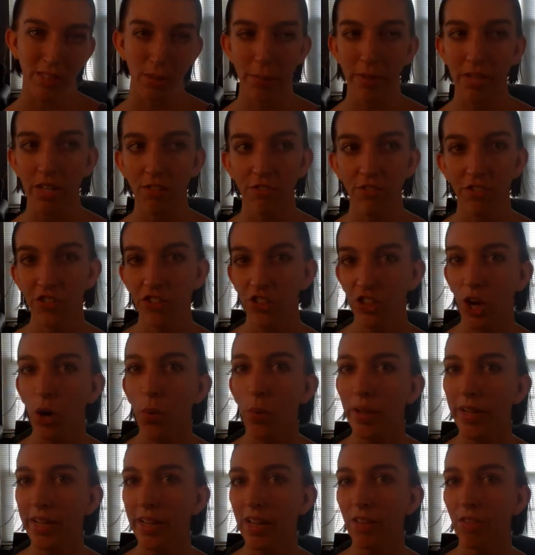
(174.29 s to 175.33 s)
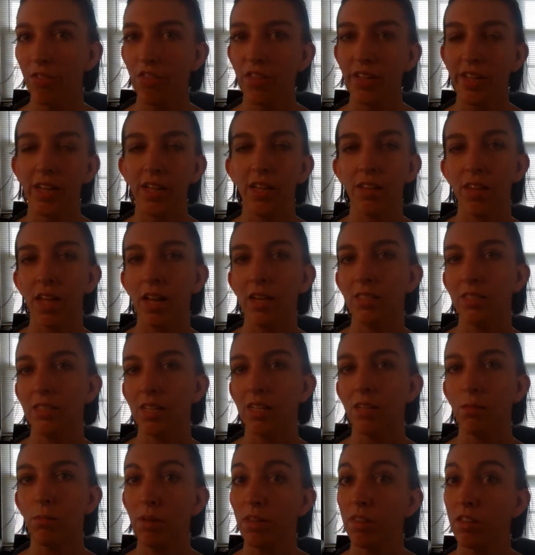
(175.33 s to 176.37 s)
I mean, if you're going in thinking that it's
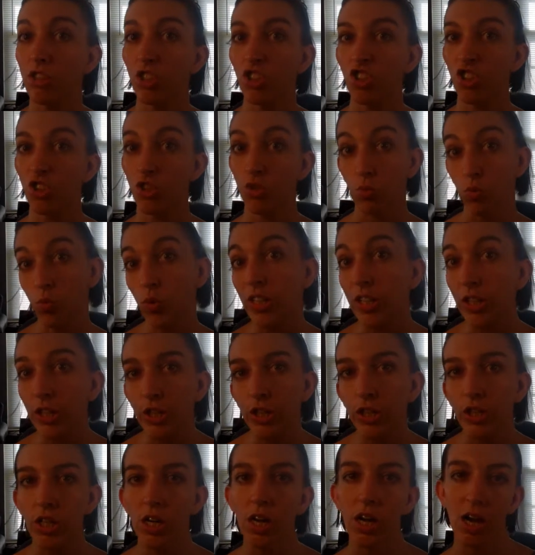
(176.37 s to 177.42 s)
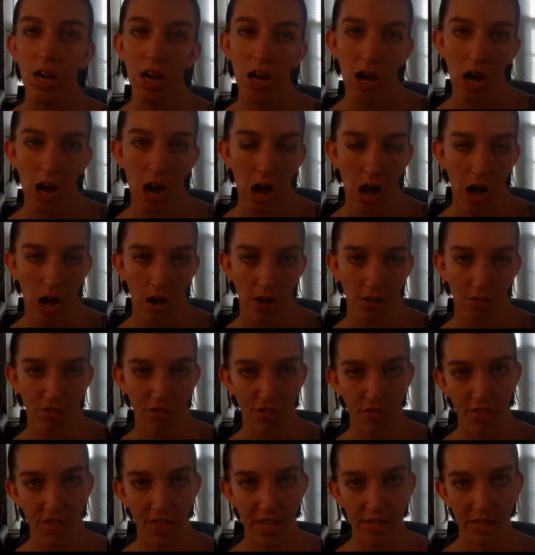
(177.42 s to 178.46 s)
going to be this thriller
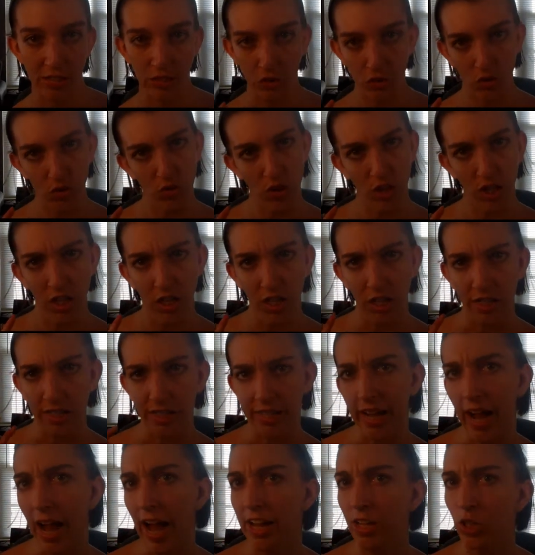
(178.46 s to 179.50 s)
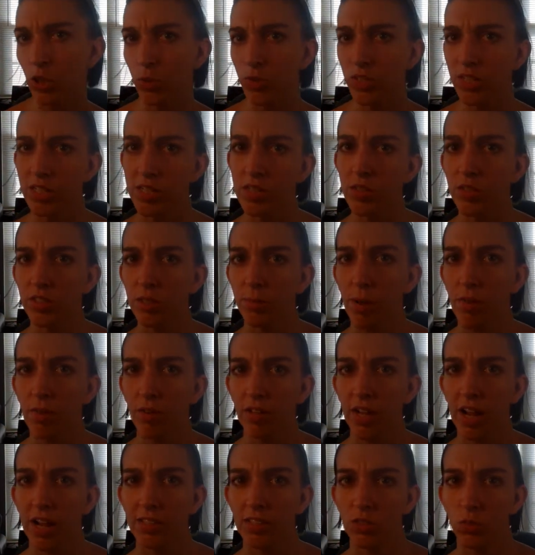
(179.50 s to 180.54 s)
of this guy who steals some other
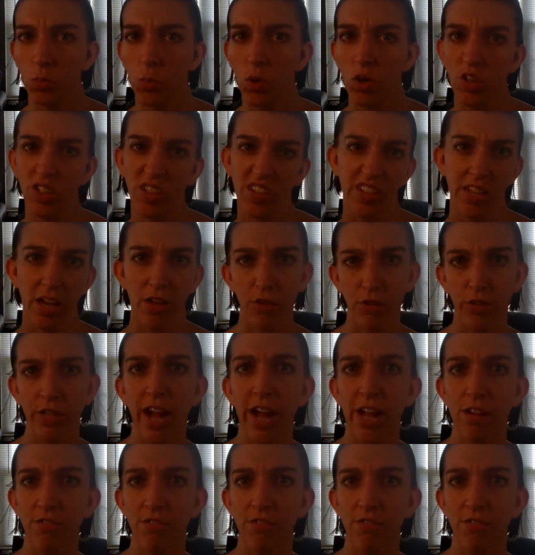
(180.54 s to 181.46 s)
guy's work and the other guy